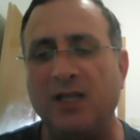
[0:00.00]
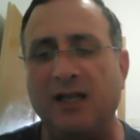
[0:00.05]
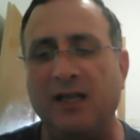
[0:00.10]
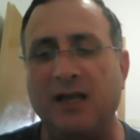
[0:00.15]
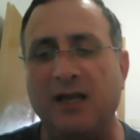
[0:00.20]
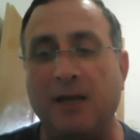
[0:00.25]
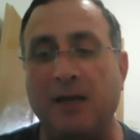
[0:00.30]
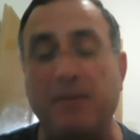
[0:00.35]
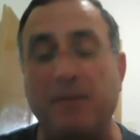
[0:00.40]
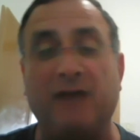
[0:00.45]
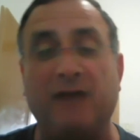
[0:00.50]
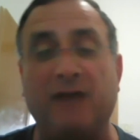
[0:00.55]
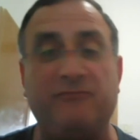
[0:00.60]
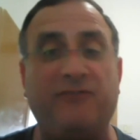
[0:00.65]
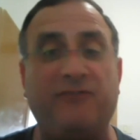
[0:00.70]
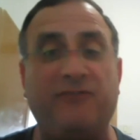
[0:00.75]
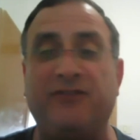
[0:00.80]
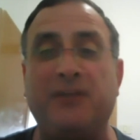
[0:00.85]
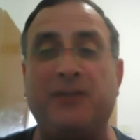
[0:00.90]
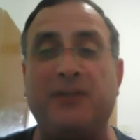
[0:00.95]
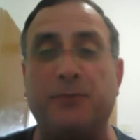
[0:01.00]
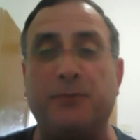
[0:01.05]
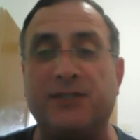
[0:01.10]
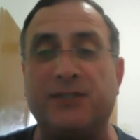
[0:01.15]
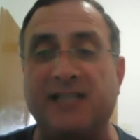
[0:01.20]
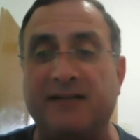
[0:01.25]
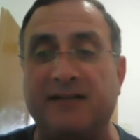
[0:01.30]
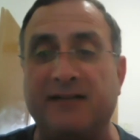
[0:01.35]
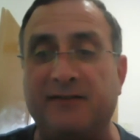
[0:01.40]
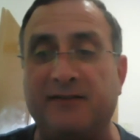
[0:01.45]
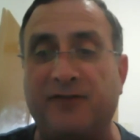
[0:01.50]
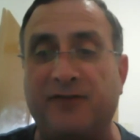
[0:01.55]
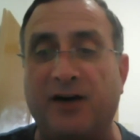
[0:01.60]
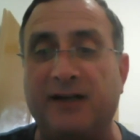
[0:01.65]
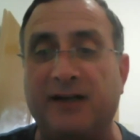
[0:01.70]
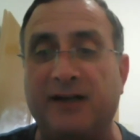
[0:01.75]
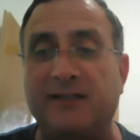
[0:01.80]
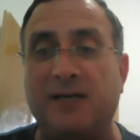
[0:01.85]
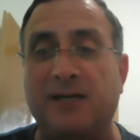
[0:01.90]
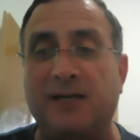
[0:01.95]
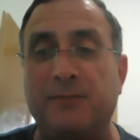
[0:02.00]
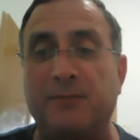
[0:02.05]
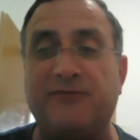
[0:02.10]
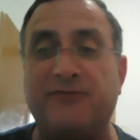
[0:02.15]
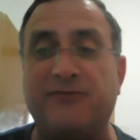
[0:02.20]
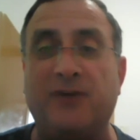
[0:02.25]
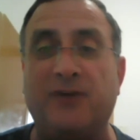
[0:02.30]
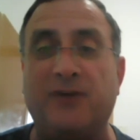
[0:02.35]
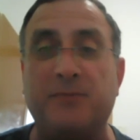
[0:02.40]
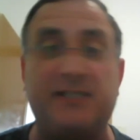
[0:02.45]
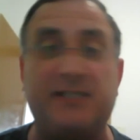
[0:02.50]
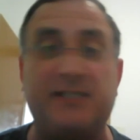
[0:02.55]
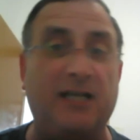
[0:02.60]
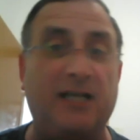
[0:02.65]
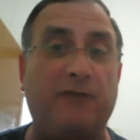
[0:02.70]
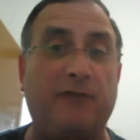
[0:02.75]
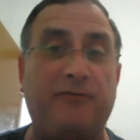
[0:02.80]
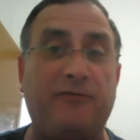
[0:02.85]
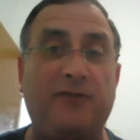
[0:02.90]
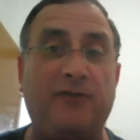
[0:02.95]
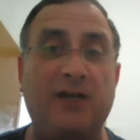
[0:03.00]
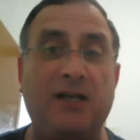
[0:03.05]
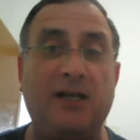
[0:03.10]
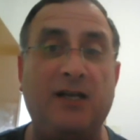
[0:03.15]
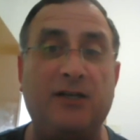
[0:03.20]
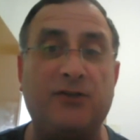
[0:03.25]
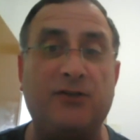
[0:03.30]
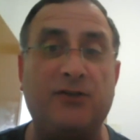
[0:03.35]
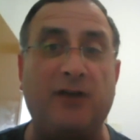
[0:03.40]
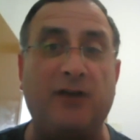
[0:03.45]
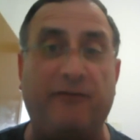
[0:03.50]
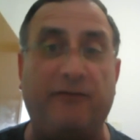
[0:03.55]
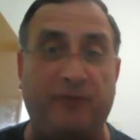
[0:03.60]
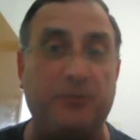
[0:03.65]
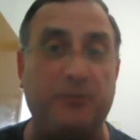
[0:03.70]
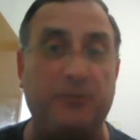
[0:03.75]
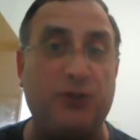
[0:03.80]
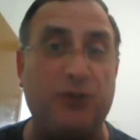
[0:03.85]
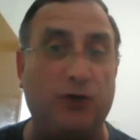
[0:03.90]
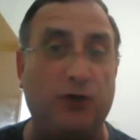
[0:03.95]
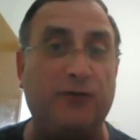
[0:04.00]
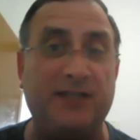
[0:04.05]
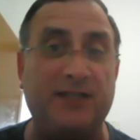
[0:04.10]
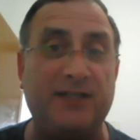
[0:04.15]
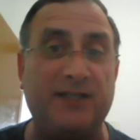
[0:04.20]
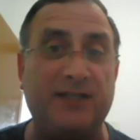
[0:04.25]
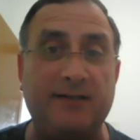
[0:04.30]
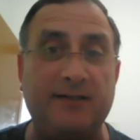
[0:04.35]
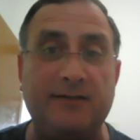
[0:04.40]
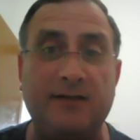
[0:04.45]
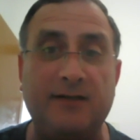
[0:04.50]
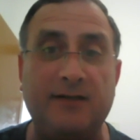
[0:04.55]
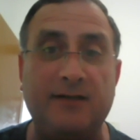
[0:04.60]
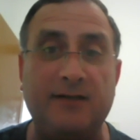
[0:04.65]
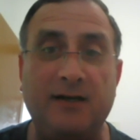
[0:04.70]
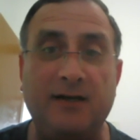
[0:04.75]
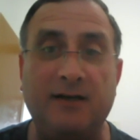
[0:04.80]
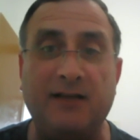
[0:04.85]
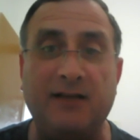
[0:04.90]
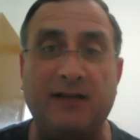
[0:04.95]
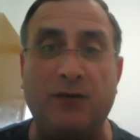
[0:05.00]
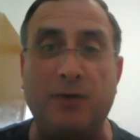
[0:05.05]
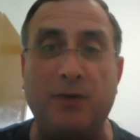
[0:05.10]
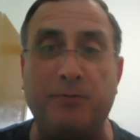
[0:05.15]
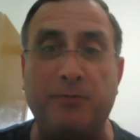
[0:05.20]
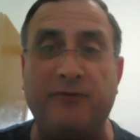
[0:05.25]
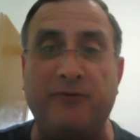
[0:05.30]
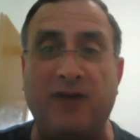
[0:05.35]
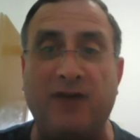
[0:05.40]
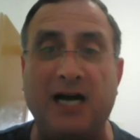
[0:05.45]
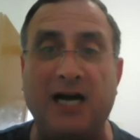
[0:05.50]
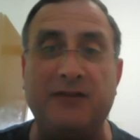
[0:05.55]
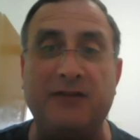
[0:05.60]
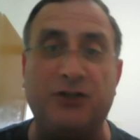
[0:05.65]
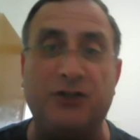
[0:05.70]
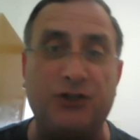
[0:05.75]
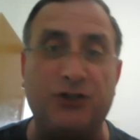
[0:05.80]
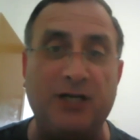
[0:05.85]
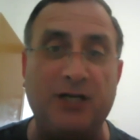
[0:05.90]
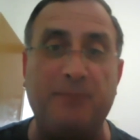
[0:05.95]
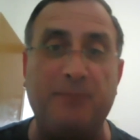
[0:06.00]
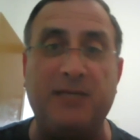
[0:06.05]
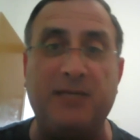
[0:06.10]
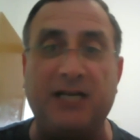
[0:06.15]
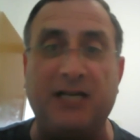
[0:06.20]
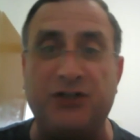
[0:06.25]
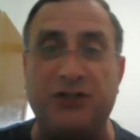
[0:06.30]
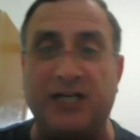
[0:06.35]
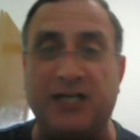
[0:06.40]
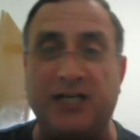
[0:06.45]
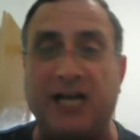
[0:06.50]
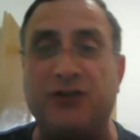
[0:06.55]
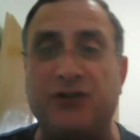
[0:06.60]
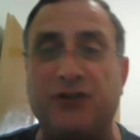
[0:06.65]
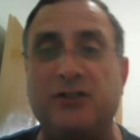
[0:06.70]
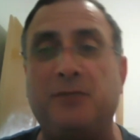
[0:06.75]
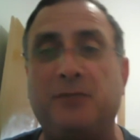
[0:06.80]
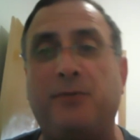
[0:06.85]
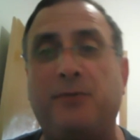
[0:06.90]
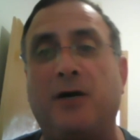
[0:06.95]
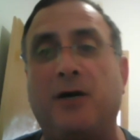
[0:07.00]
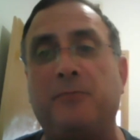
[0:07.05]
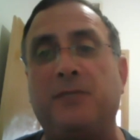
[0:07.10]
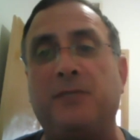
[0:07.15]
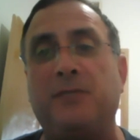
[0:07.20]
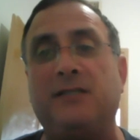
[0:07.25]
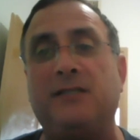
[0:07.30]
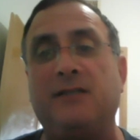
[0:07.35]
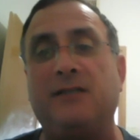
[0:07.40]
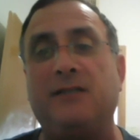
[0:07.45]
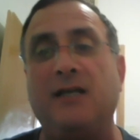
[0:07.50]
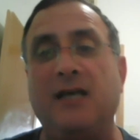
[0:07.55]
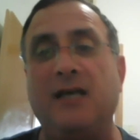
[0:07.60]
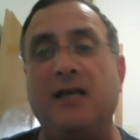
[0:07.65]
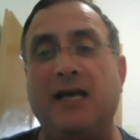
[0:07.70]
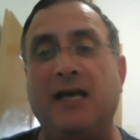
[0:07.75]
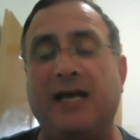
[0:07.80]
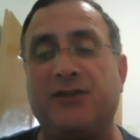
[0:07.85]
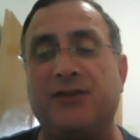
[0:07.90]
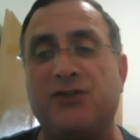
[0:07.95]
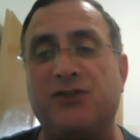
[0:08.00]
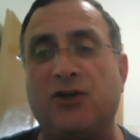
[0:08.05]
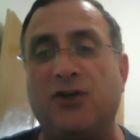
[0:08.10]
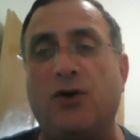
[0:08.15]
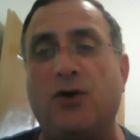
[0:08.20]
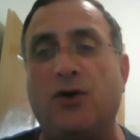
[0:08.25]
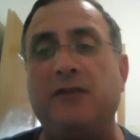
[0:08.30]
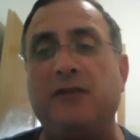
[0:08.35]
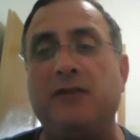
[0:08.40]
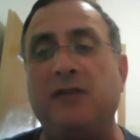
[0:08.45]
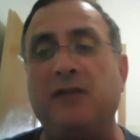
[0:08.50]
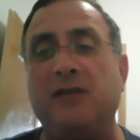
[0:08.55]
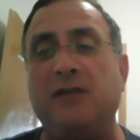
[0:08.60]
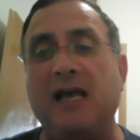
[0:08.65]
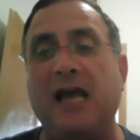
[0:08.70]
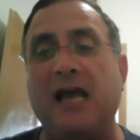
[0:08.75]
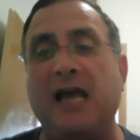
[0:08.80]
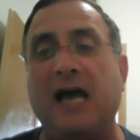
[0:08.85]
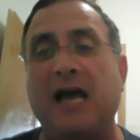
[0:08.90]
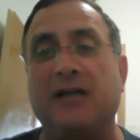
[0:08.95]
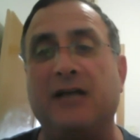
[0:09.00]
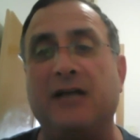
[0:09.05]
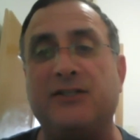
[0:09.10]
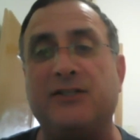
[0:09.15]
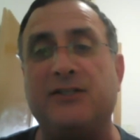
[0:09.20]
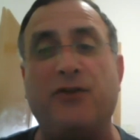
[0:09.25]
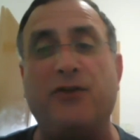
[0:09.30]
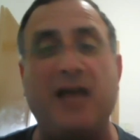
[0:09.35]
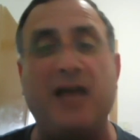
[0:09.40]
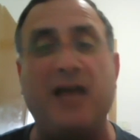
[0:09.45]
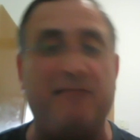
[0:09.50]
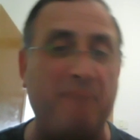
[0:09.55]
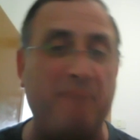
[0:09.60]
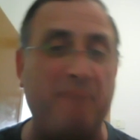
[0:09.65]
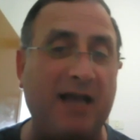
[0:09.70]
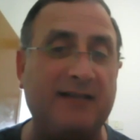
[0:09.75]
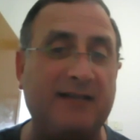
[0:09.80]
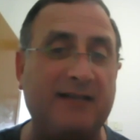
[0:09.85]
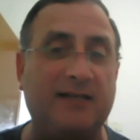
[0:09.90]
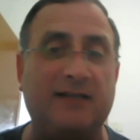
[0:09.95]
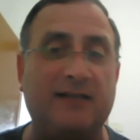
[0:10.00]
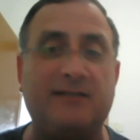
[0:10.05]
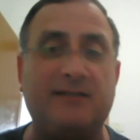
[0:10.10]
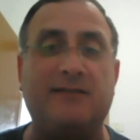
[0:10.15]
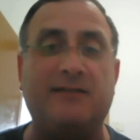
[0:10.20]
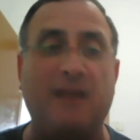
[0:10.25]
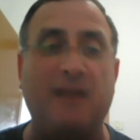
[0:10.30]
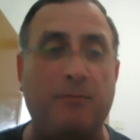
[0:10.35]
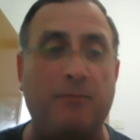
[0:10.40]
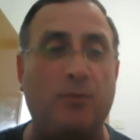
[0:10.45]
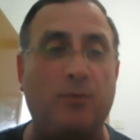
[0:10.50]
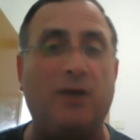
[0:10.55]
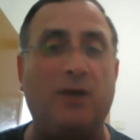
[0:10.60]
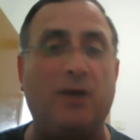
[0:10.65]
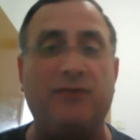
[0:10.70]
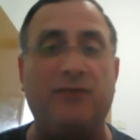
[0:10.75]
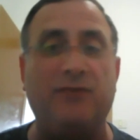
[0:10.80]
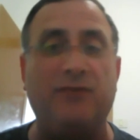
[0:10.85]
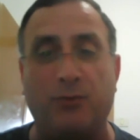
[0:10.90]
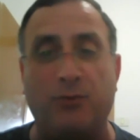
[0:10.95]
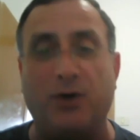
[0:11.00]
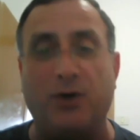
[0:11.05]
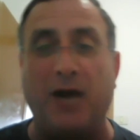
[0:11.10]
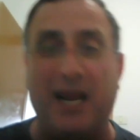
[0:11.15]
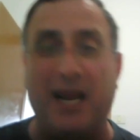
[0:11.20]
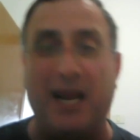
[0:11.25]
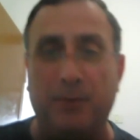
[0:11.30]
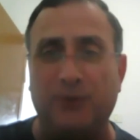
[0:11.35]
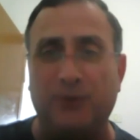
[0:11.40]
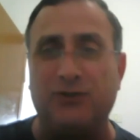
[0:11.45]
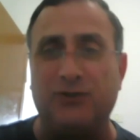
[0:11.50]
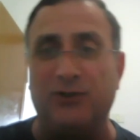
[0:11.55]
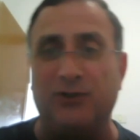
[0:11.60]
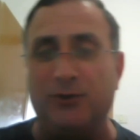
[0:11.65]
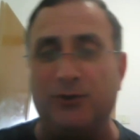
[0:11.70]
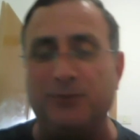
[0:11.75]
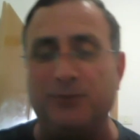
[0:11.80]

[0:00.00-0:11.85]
50% of our income is from services that we provide, the ship, the education department, and so on. So that makes us someone that we were able to,